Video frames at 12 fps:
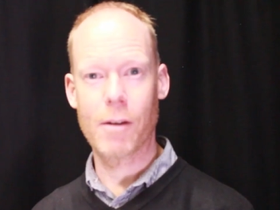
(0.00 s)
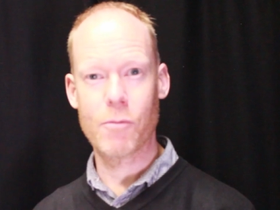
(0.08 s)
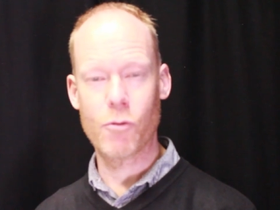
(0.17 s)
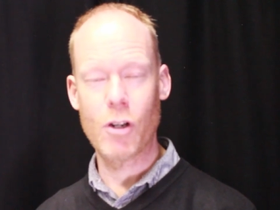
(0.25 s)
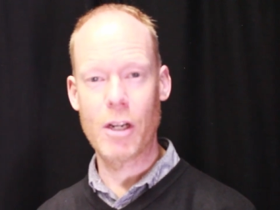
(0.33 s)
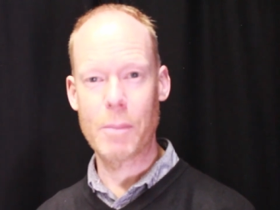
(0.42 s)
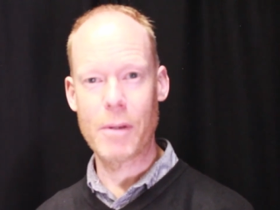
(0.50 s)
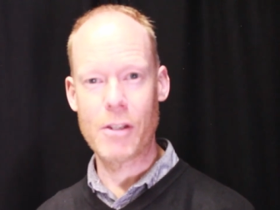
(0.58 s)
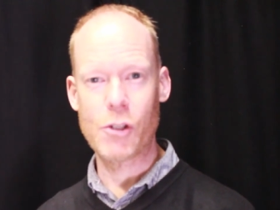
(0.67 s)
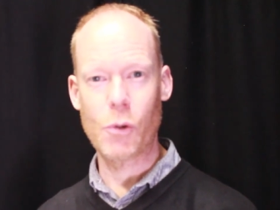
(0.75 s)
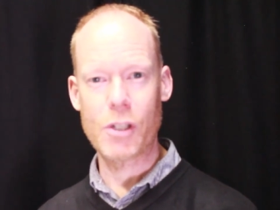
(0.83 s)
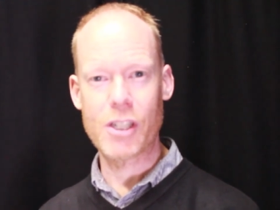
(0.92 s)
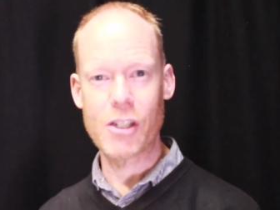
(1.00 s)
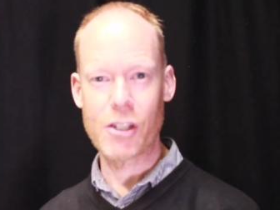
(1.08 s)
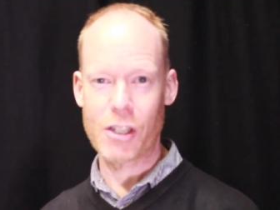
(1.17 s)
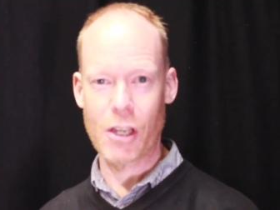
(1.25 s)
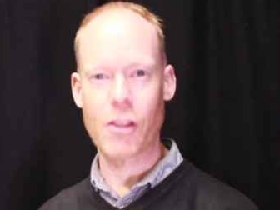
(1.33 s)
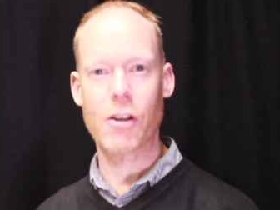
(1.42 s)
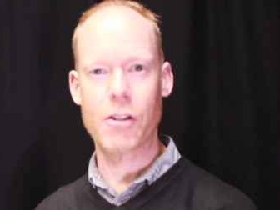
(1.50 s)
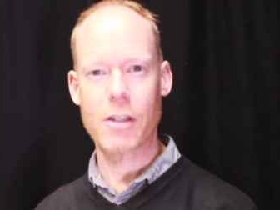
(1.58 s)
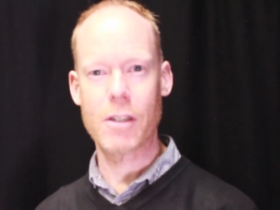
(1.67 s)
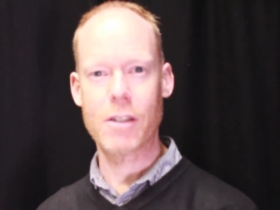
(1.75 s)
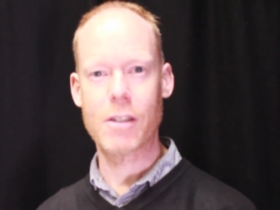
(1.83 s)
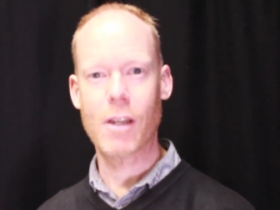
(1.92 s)
I've really enjoyed teaching Year
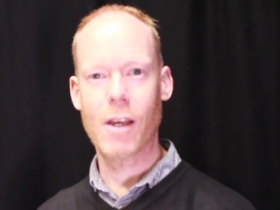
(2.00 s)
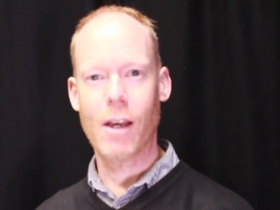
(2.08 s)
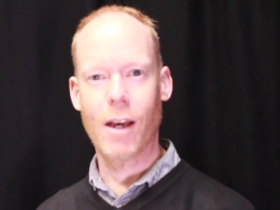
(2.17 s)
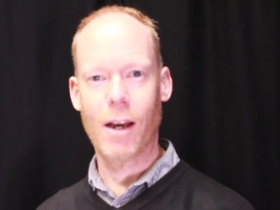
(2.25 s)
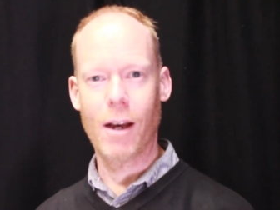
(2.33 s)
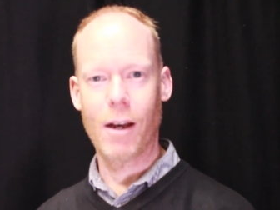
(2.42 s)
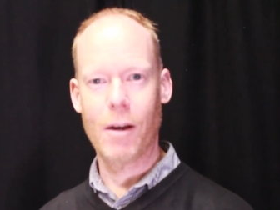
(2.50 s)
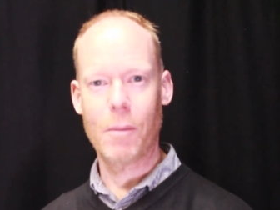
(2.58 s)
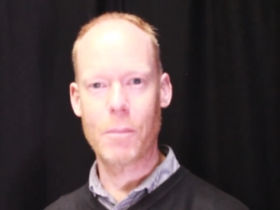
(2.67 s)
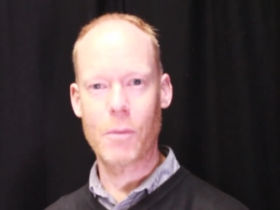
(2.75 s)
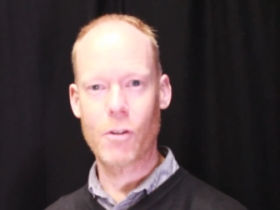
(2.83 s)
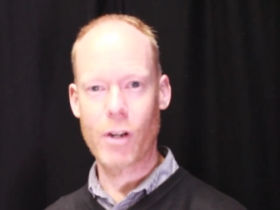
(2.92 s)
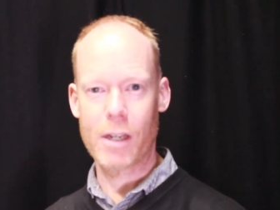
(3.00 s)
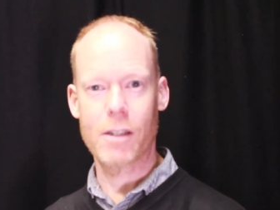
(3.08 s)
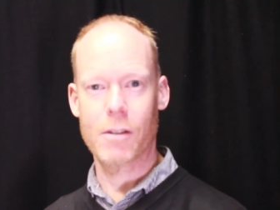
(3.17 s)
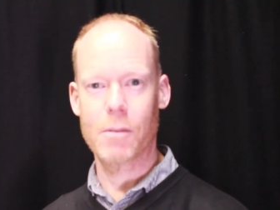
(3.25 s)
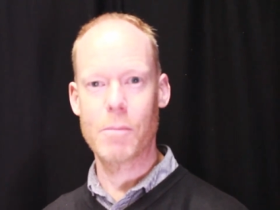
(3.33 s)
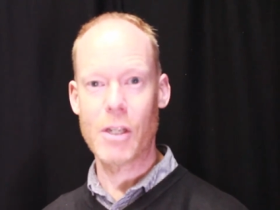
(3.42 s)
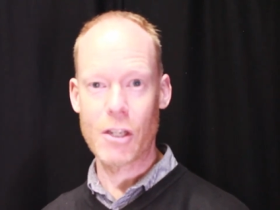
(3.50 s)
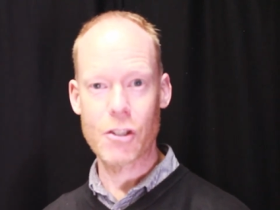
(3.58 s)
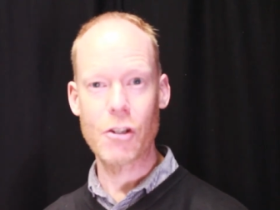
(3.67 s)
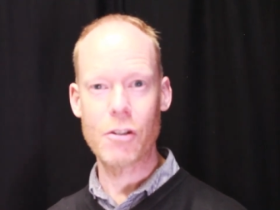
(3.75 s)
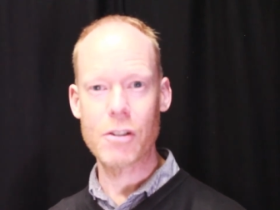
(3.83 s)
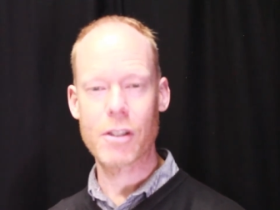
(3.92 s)
13s, um, great media
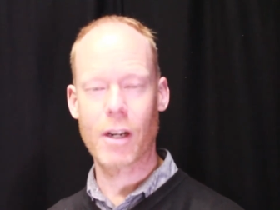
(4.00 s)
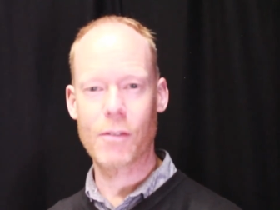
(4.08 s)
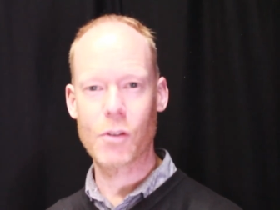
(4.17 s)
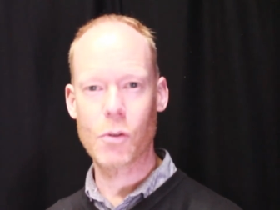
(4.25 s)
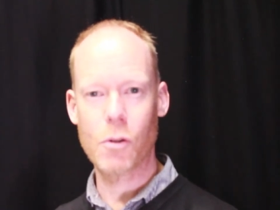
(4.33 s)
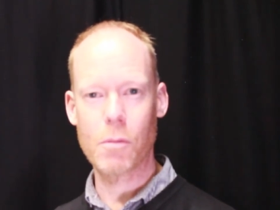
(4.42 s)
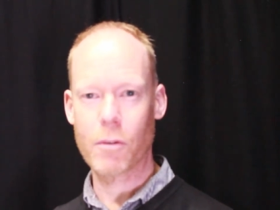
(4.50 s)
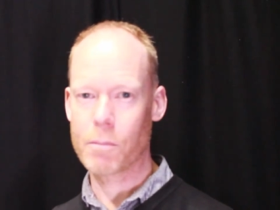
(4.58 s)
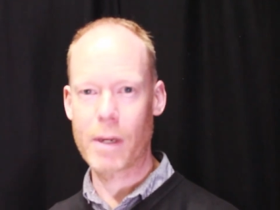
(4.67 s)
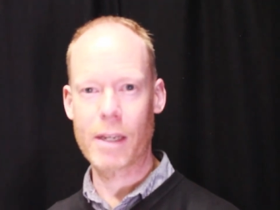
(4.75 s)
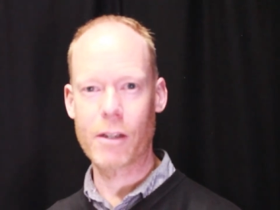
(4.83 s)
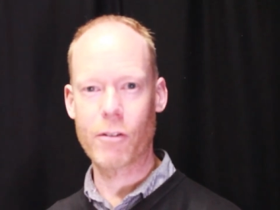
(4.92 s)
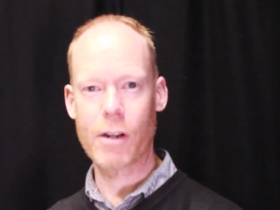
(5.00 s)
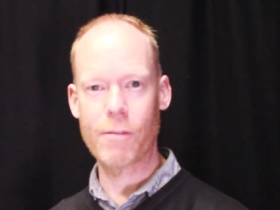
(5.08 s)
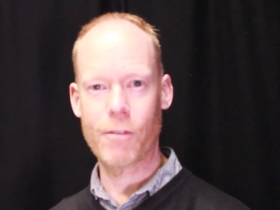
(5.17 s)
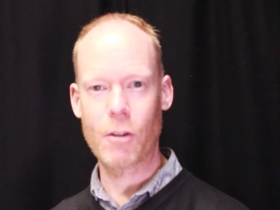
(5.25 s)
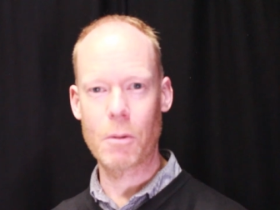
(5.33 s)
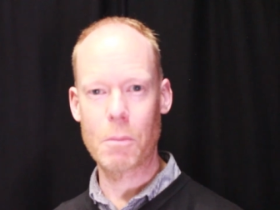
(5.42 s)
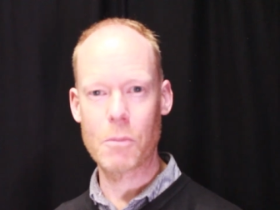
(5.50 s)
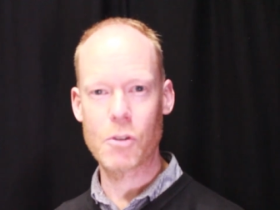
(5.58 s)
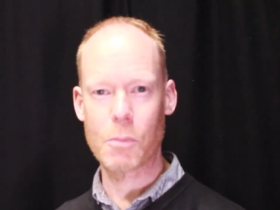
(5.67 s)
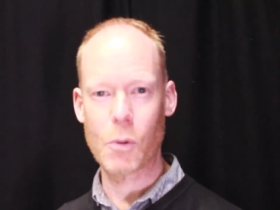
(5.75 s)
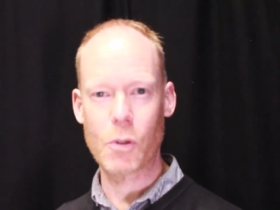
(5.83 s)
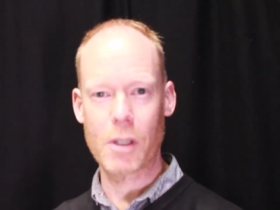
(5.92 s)
students that I've taught, making great films,
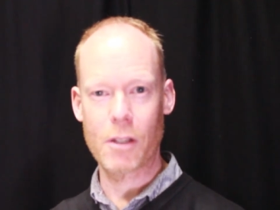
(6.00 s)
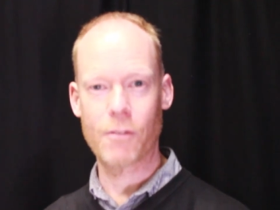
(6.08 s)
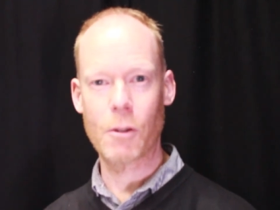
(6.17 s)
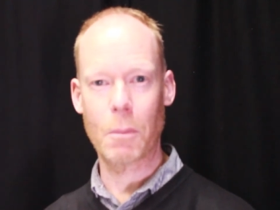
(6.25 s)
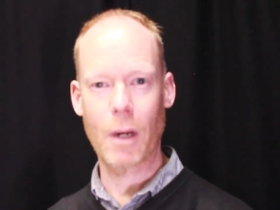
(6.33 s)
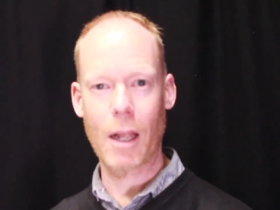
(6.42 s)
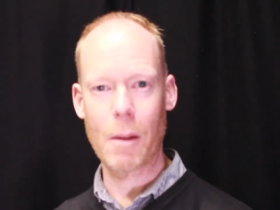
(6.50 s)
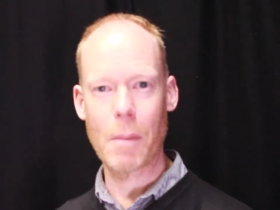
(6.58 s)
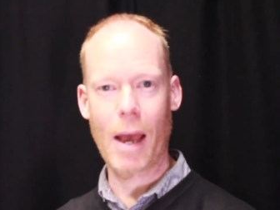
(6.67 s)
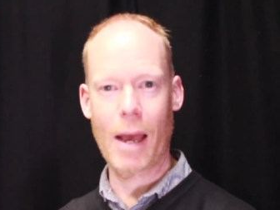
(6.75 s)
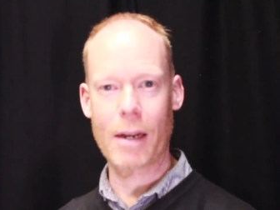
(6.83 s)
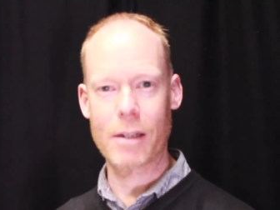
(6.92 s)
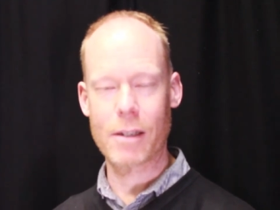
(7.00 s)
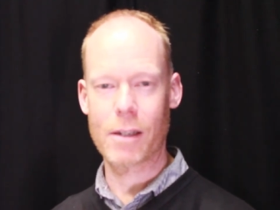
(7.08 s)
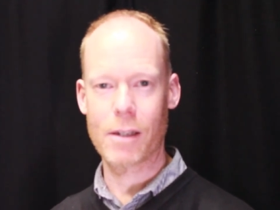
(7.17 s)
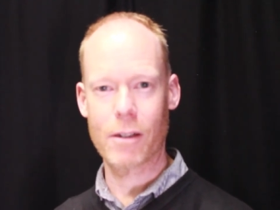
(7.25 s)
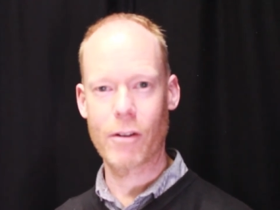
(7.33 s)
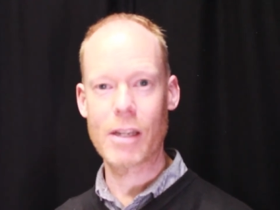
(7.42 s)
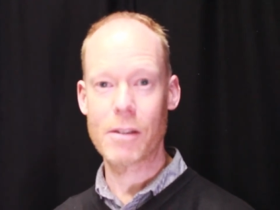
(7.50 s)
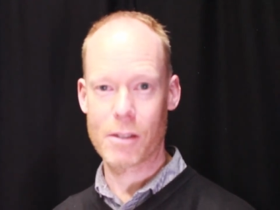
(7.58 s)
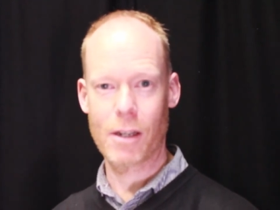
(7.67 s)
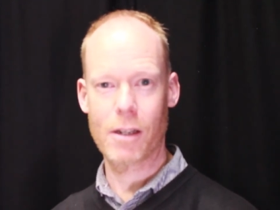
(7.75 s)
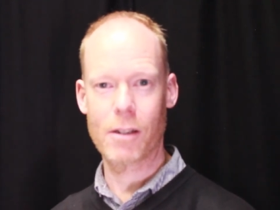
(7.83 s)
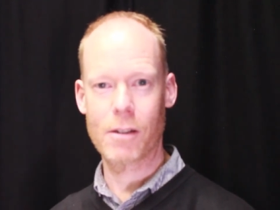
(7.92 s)
supporting the film club and uh, great
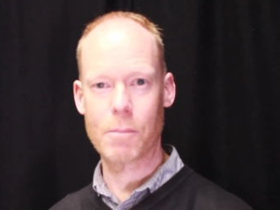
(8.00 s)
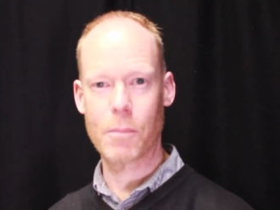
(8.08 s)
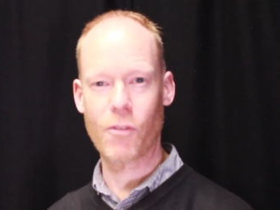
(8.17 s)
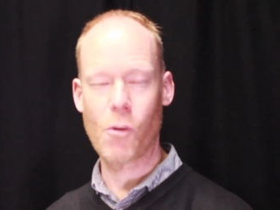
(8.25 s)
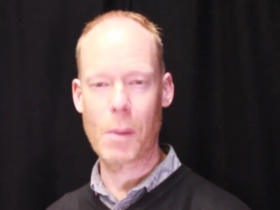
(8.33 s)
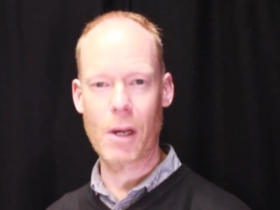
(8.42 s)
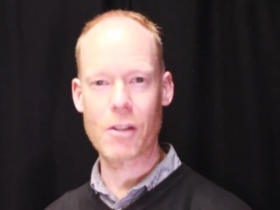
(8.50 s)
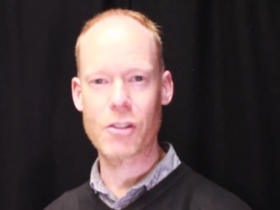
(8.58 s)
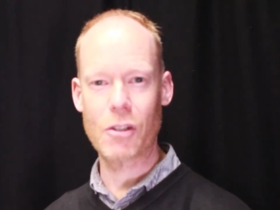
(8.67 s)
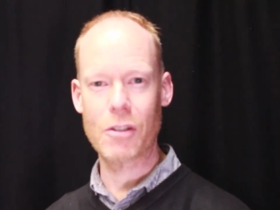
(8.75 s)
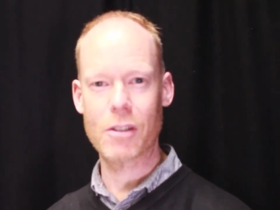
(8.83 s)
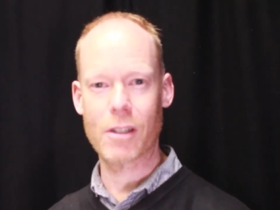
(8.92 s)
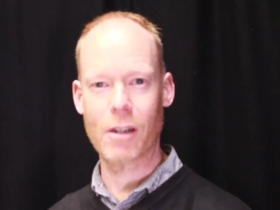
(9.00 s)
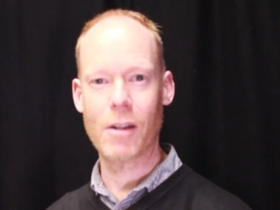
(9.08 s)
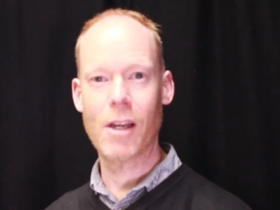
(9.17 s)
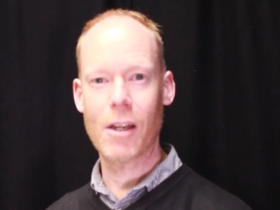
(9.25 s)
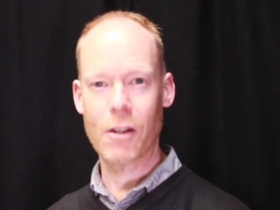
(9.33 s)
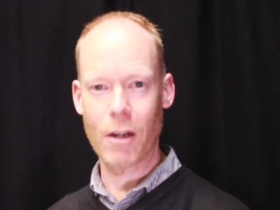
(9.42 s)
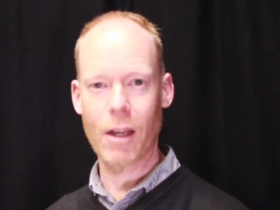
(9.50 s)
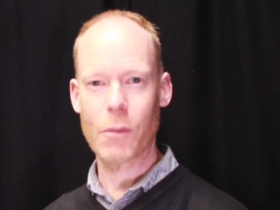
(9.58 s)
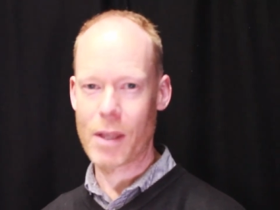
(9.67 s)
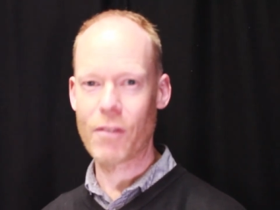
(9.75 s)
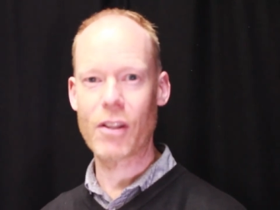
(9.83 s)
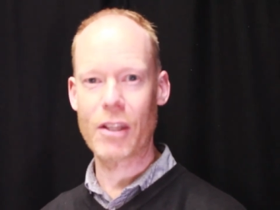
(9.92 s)
uh, performing arts students, so good luck
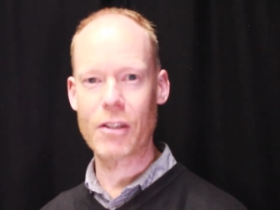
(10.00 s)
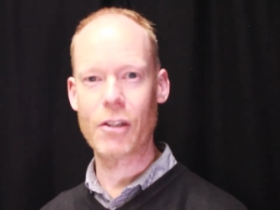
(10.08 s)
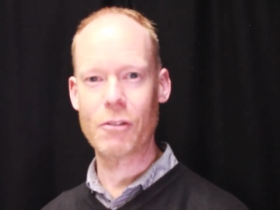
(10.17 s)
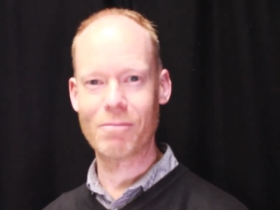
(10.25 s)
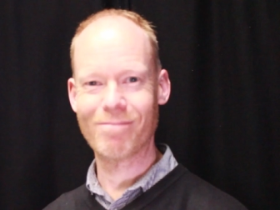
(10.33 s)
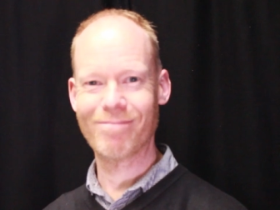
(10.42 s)
with everything you do.